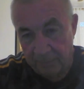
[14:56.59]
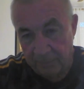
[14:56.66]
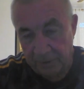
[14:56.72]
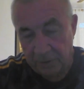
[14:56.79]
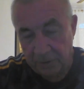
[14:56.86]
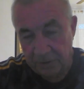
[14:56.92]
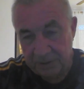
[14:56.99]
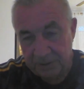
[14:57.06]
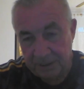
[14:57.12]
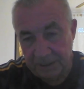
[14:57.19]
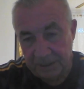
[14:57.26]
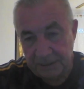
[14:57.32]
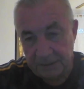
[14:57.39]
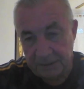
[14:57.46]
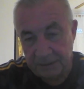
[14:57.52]
because
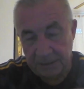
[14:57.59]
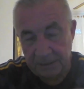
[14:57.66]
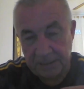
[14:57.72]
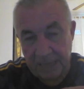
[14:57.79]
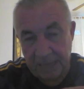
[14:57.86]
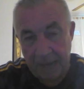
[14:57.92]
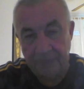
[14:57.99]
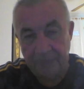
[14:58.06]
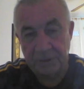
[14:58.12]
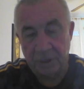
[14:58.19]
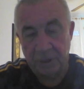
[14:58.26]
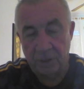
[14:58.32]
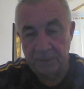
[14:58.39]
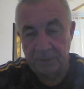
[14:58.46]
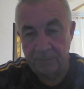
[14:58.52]
this game
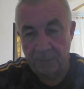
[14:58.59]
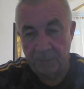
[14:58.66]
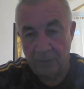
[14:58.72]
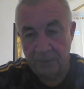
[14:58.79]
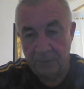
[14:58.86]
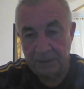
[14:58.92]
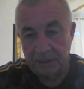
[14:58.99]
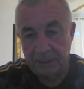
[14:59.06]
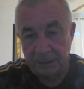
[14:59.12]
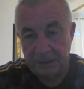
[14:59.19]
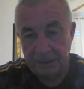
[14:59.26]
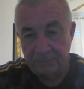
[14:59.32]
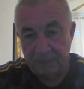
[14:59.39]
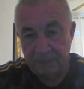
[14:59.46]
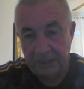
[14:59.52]
time at the moment, so
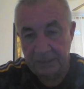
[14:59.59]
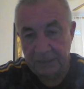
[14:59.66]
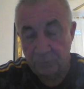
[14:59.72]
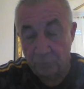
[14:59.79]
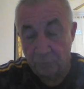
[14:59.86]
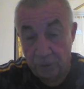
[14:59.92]
these minutes